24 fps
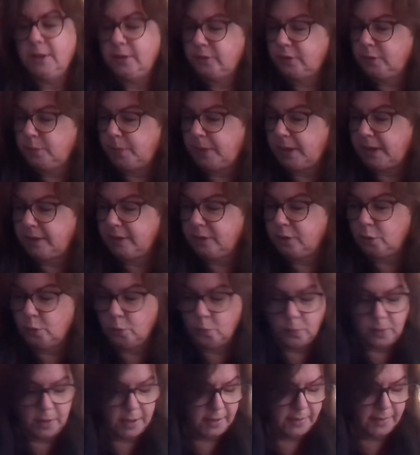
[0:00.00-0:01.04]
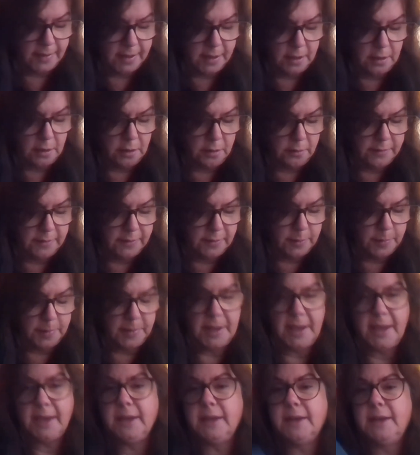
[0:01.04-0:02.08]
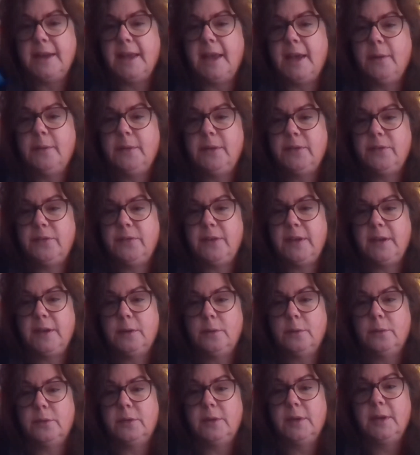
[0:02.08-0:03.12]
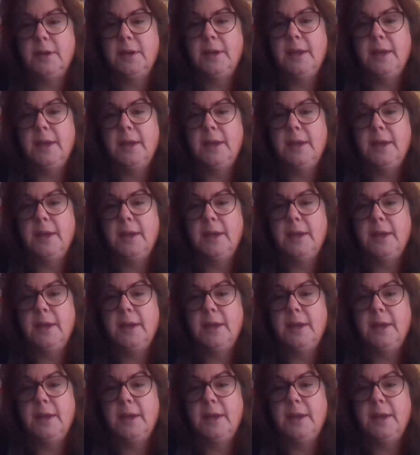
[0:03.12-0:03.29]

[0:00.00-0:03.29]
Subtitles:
depending on where they are in the pack and how it feels.